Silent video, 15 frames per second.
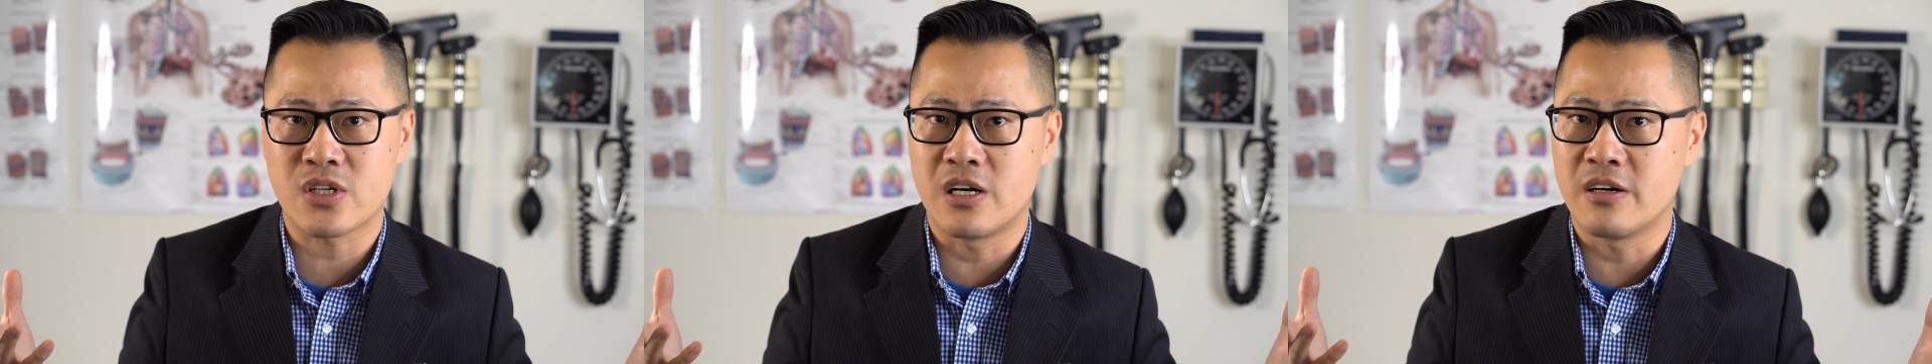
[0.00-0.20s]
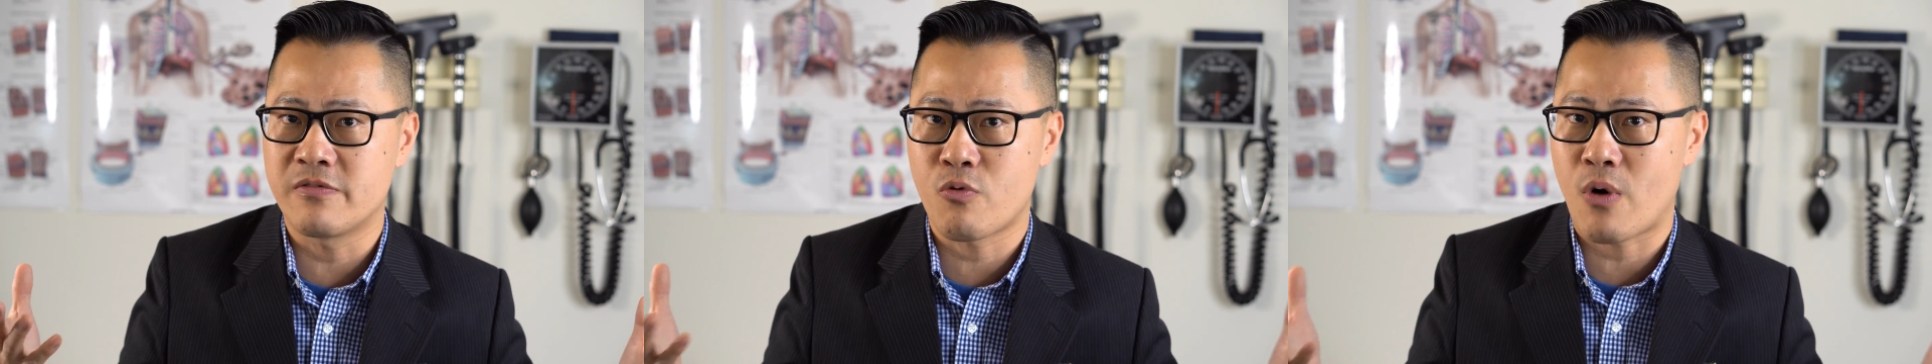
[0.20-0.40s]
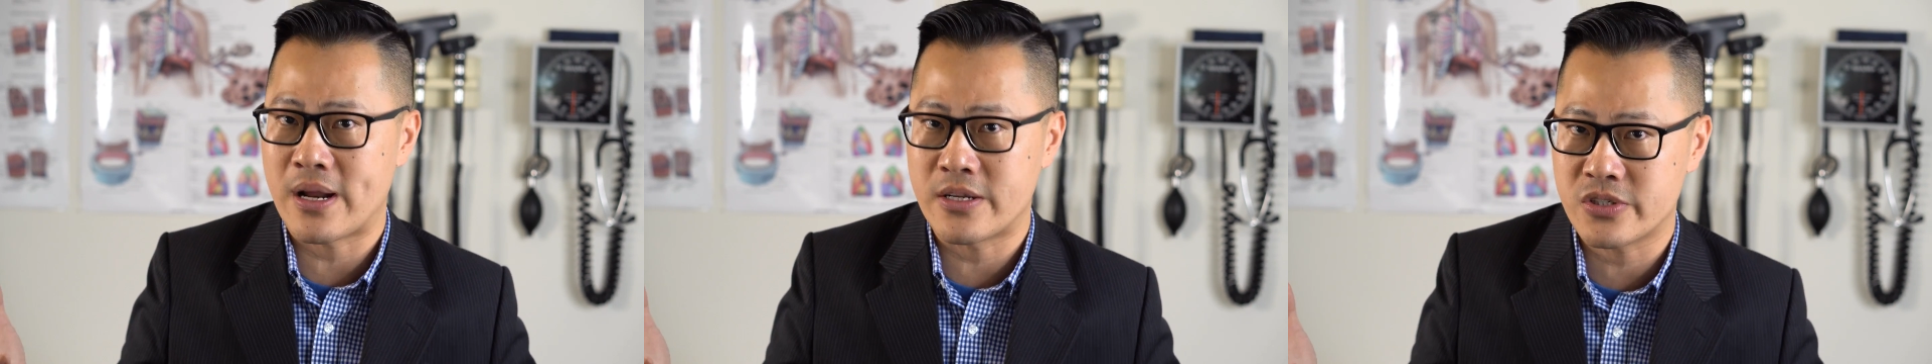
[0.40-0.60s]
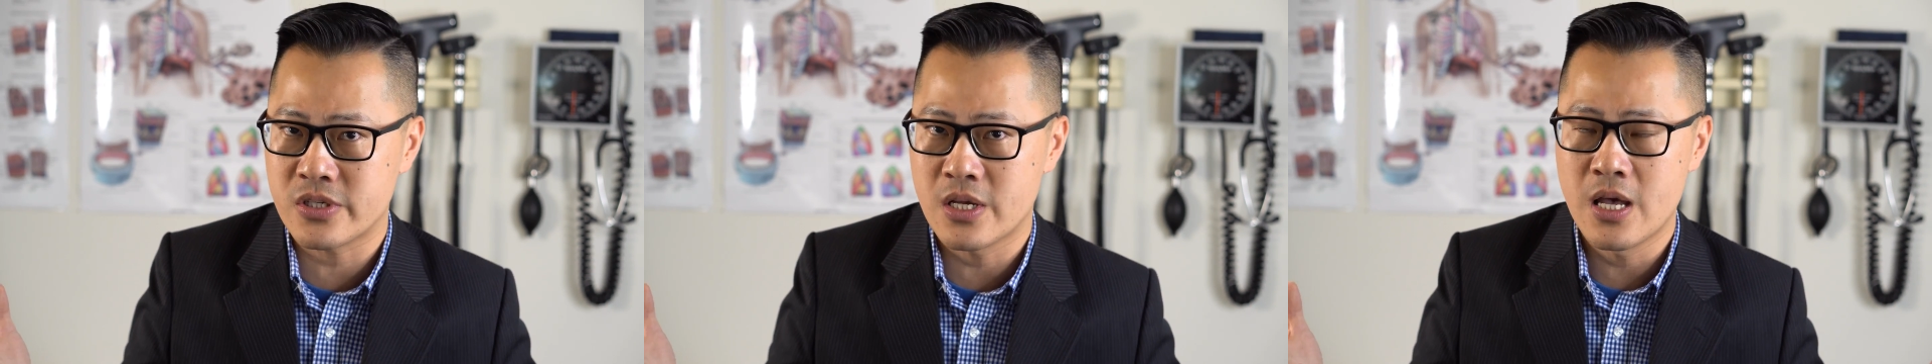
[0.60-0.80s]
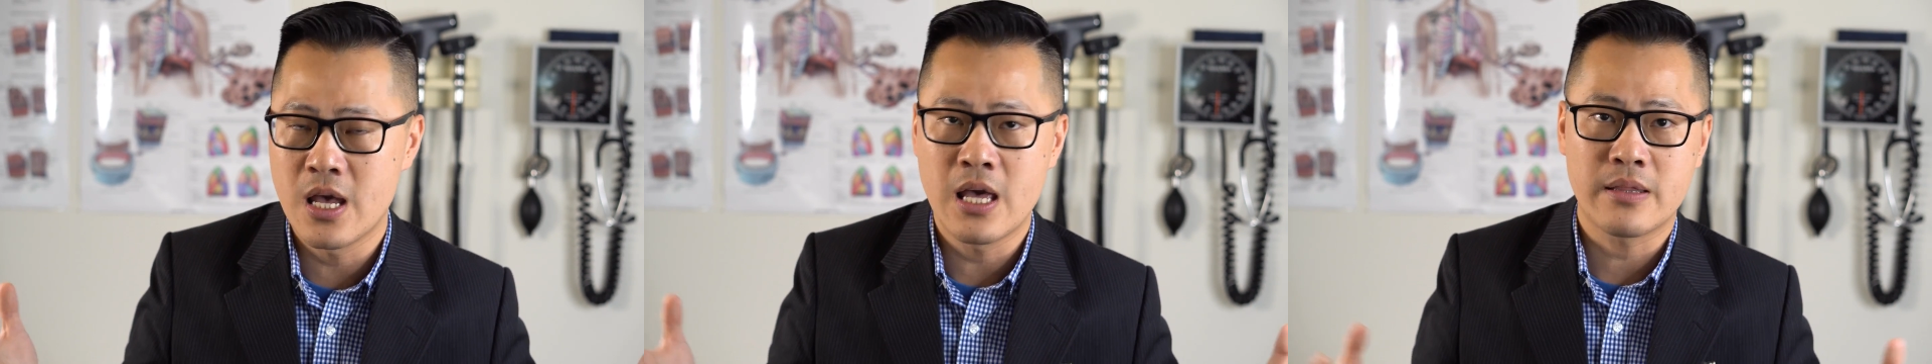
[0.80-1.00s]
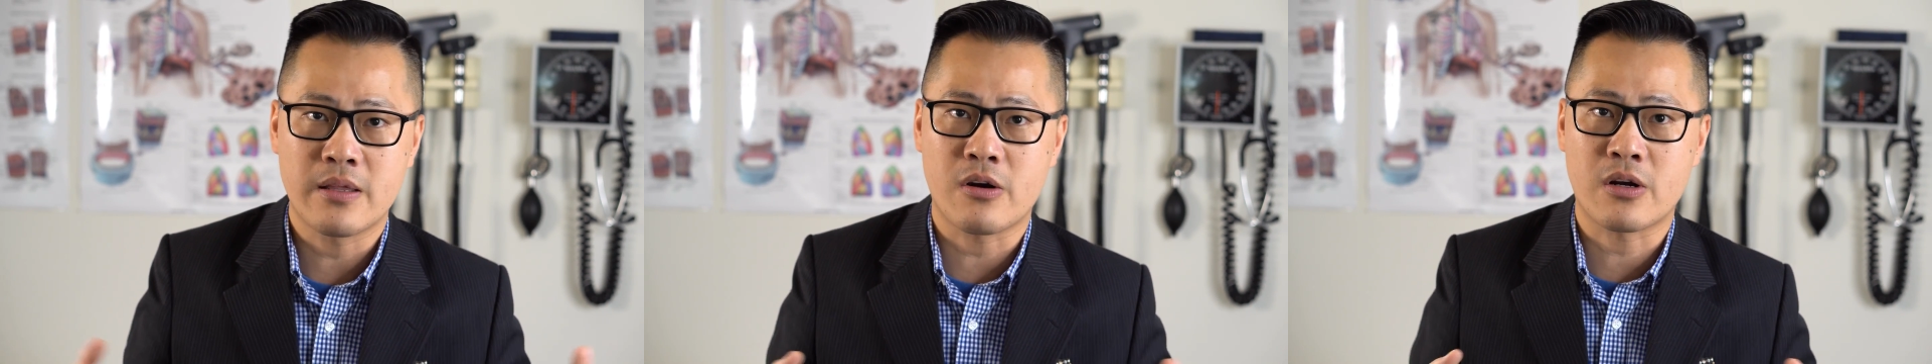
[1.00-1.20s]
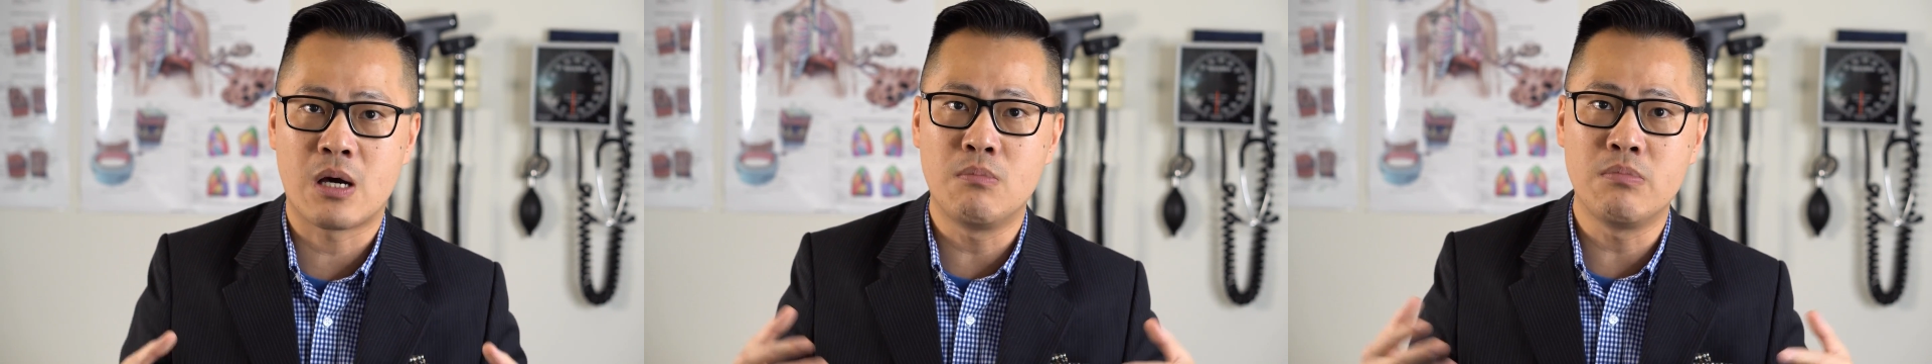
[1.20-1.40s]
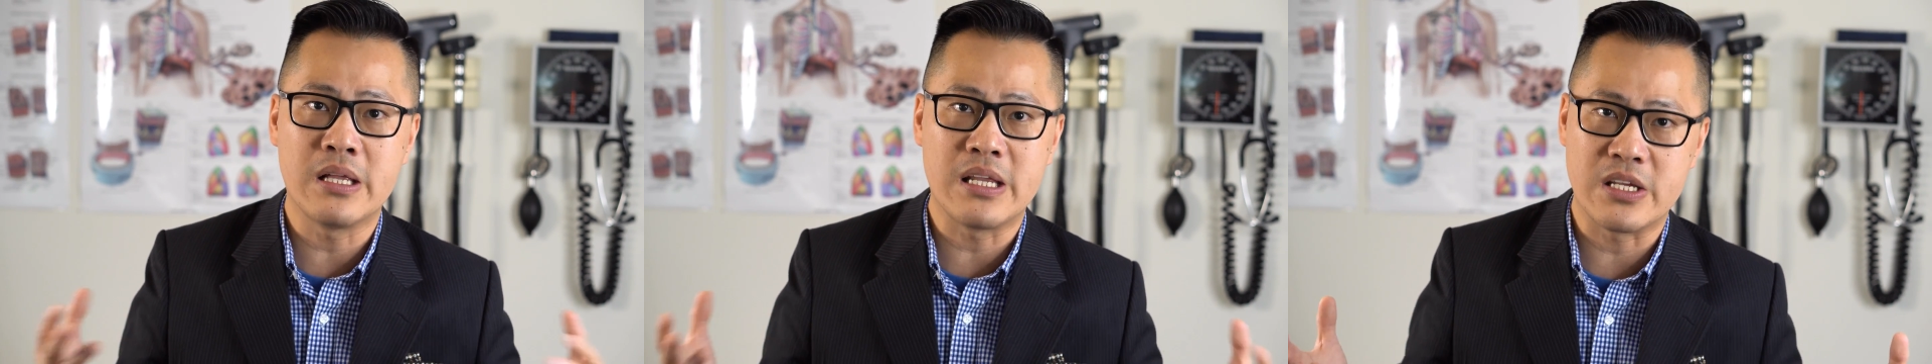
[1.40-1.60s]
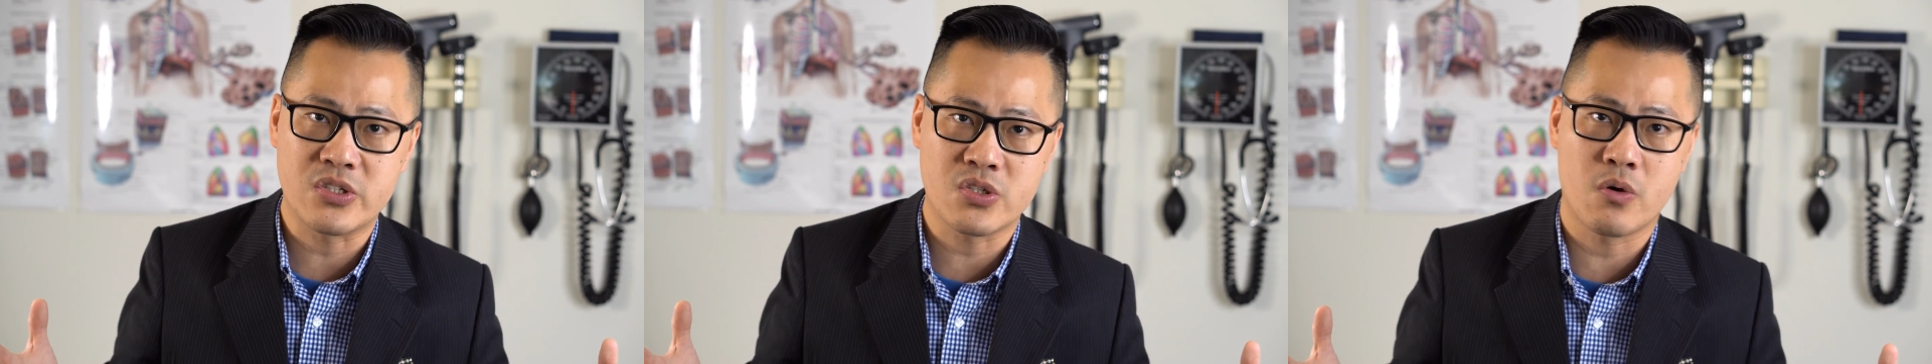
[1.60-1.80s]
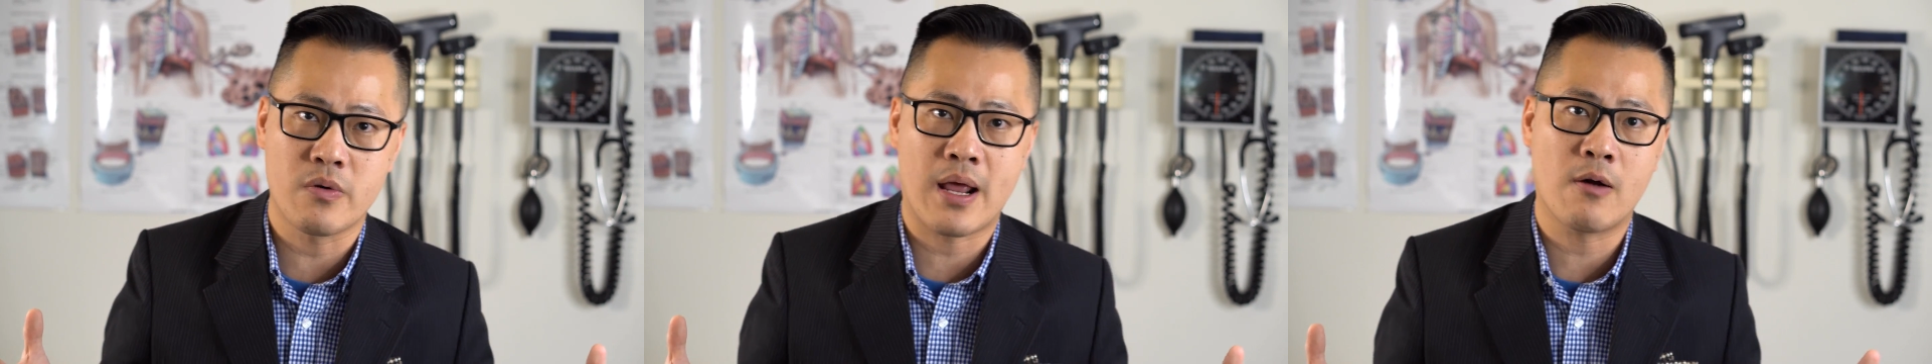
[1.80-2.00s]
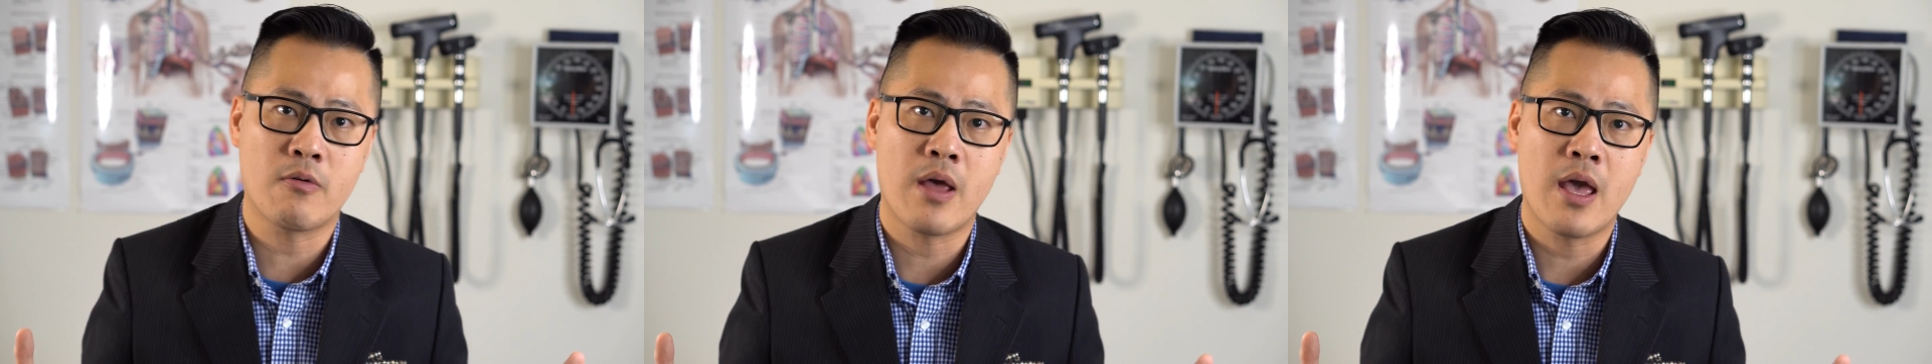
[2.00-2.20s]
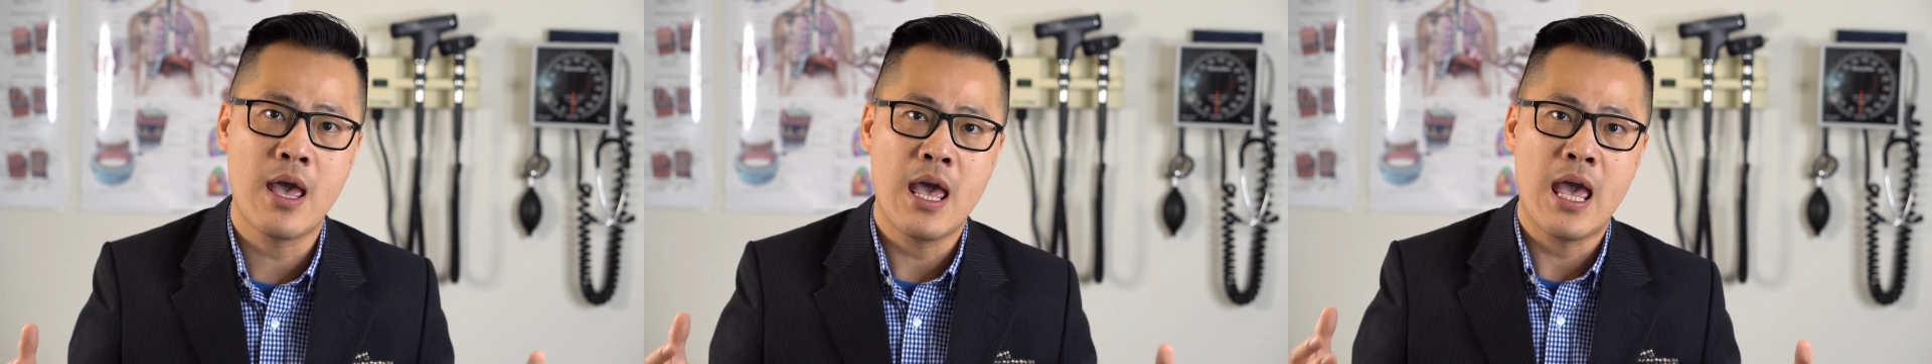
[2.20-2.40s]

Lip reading: of rice. They are completely sold out.